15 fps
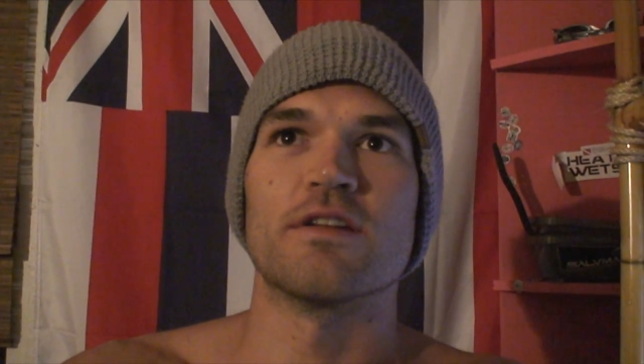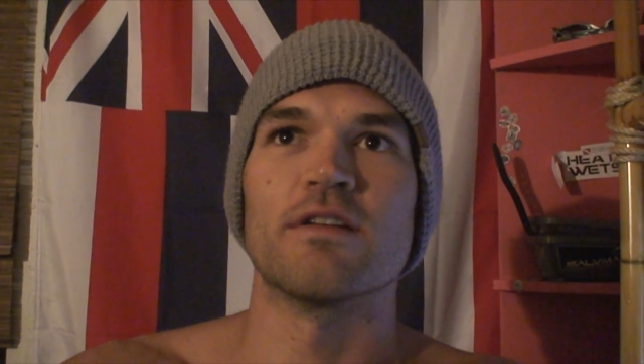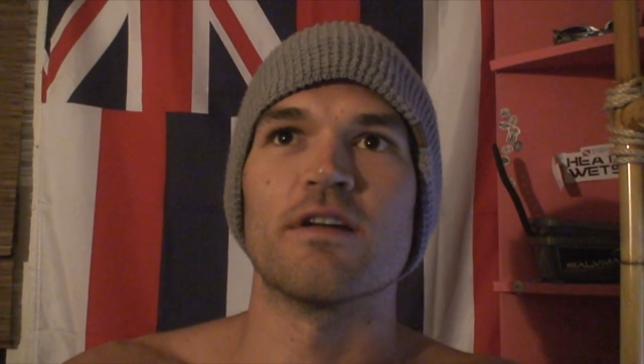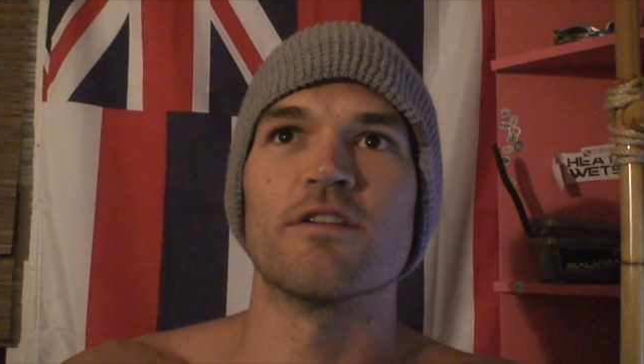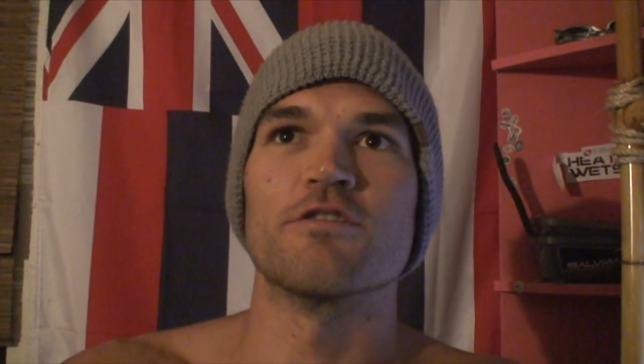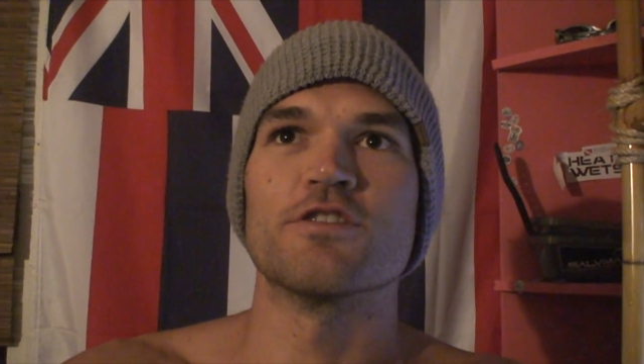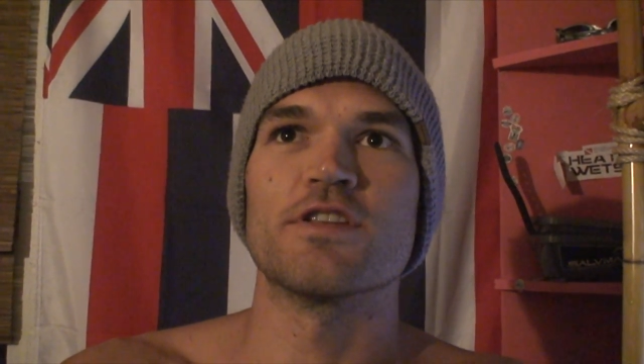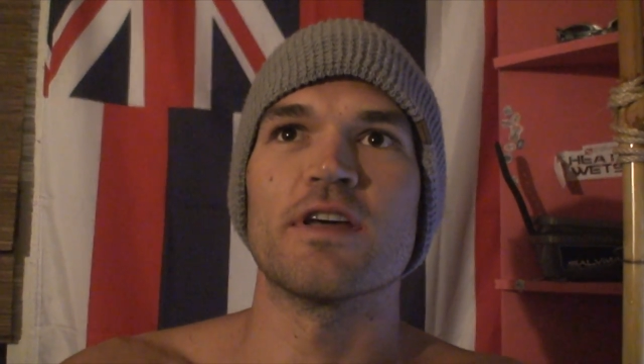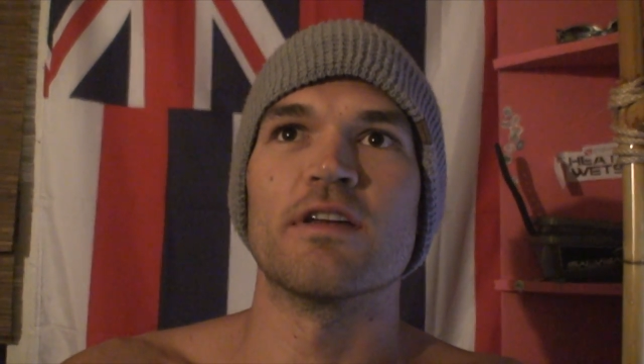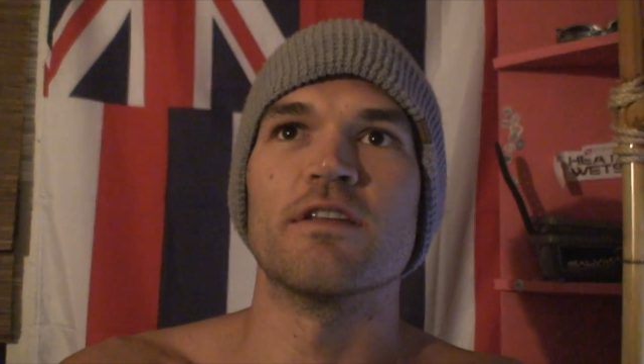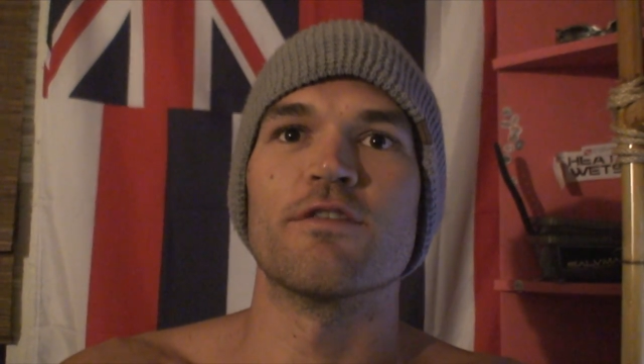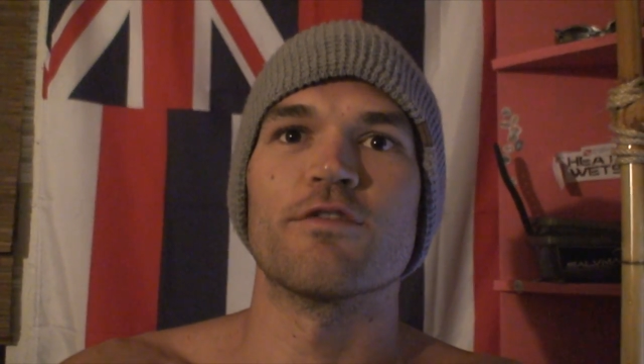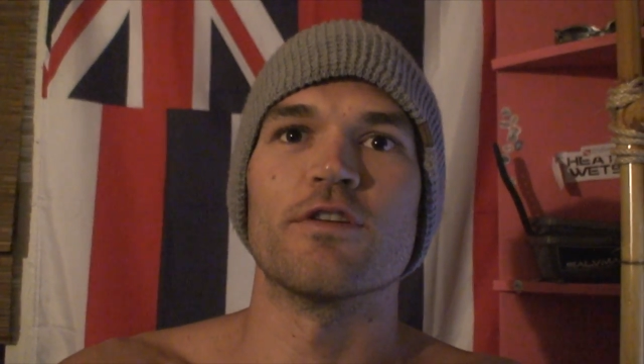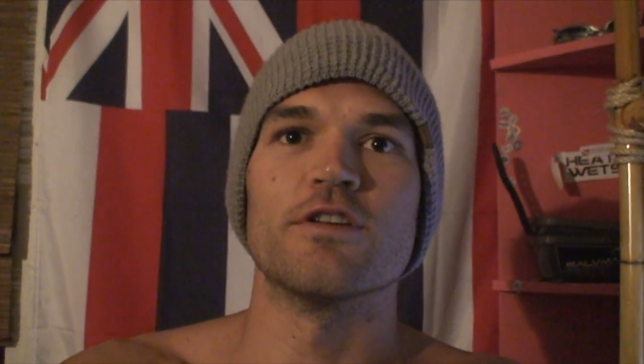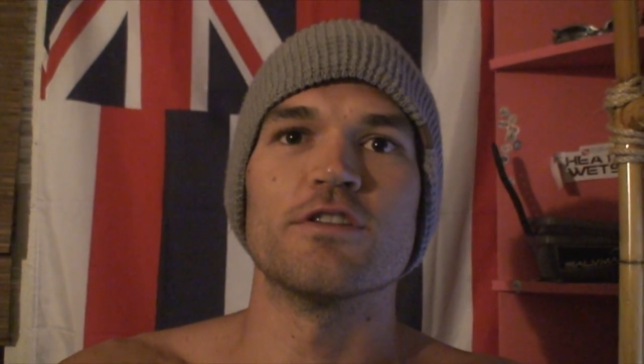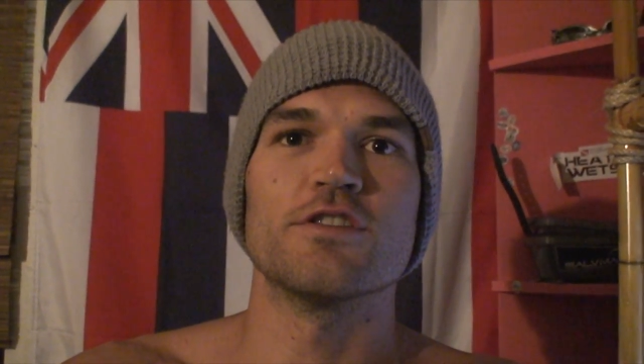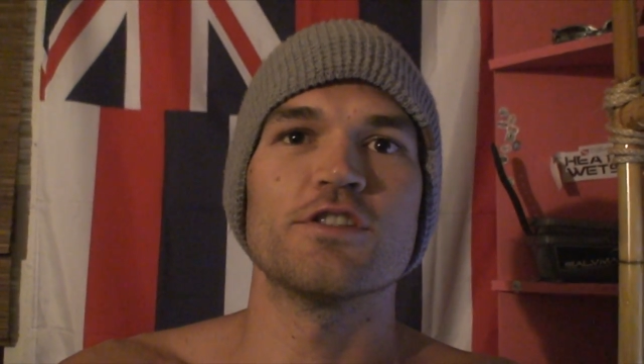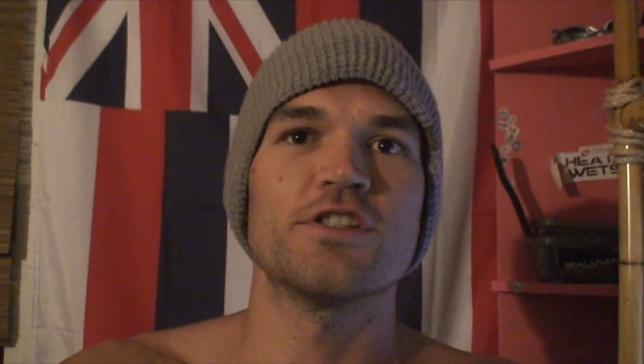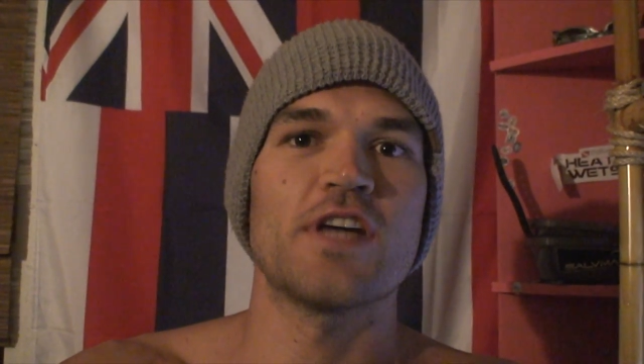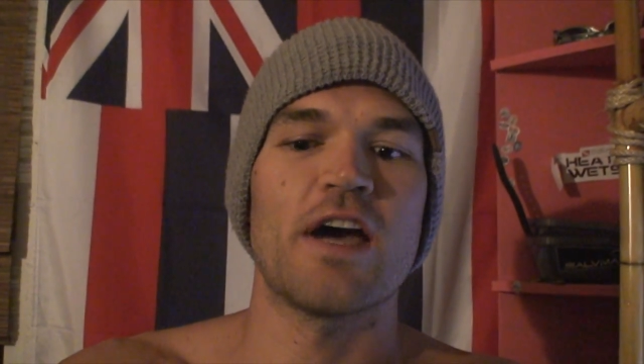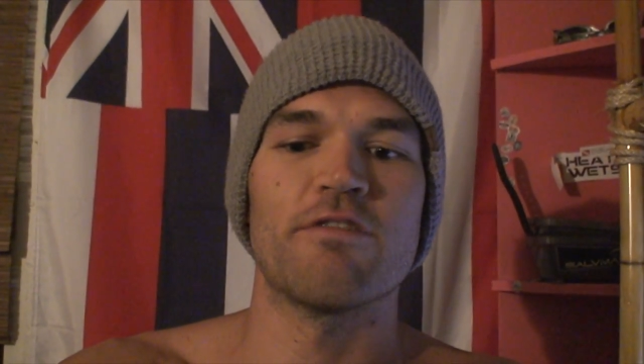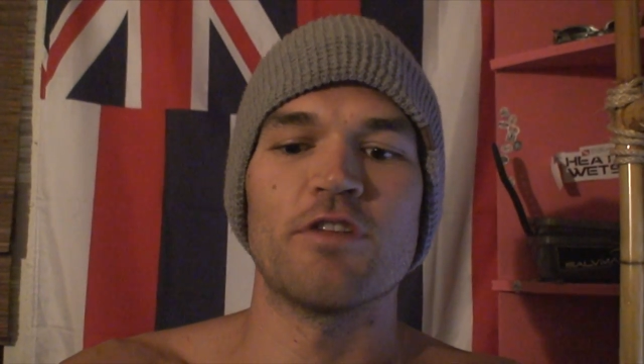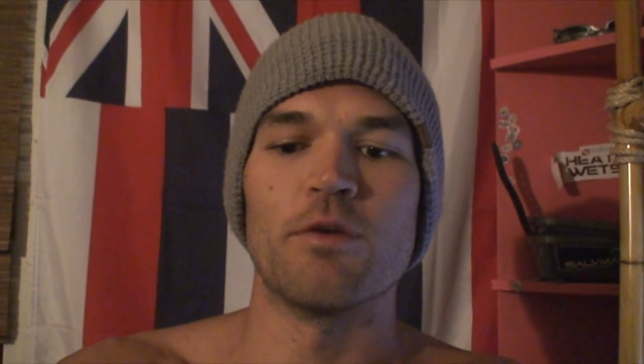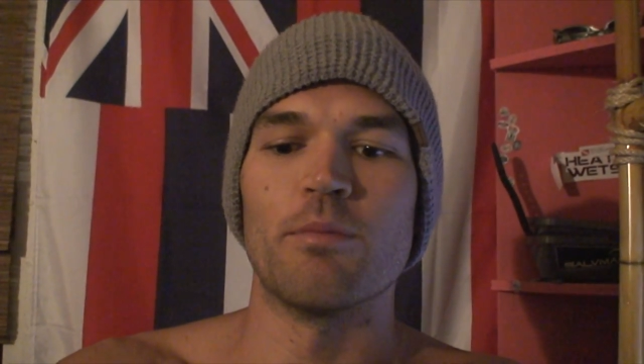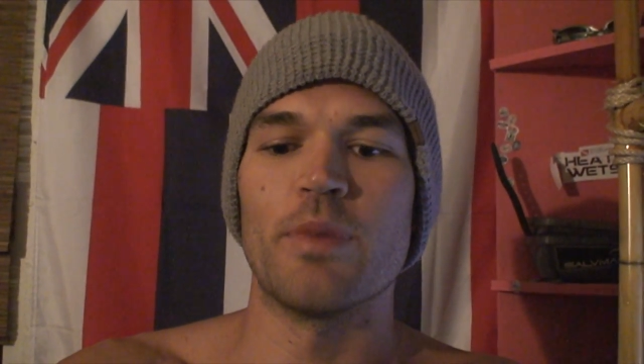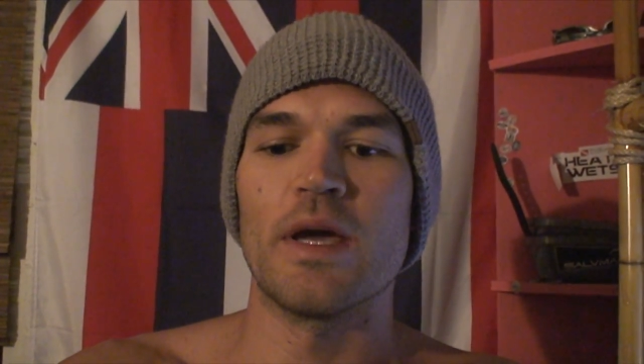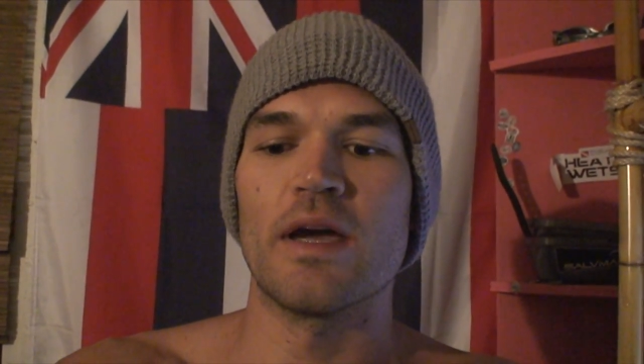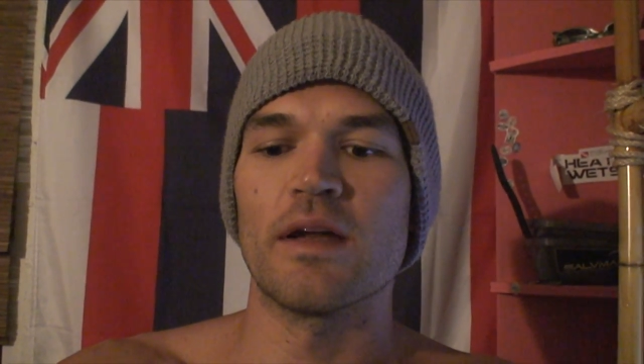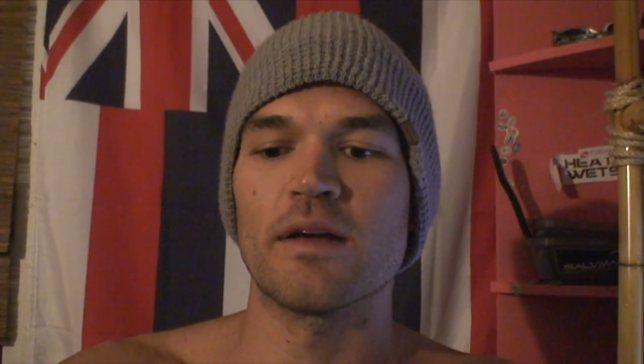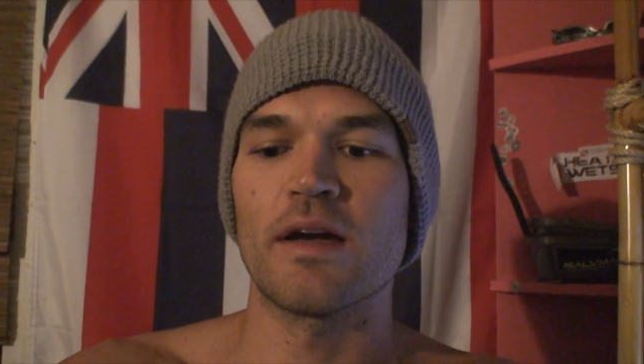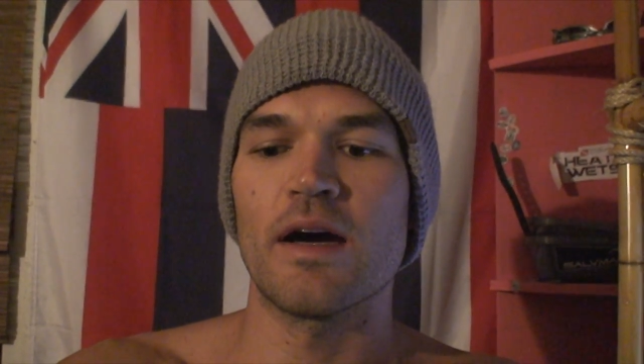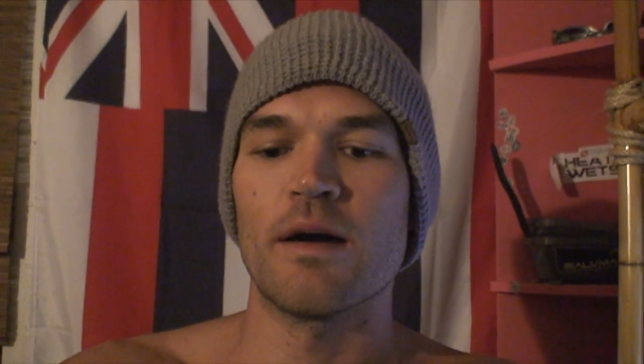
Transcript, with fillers: and understand different shaft and band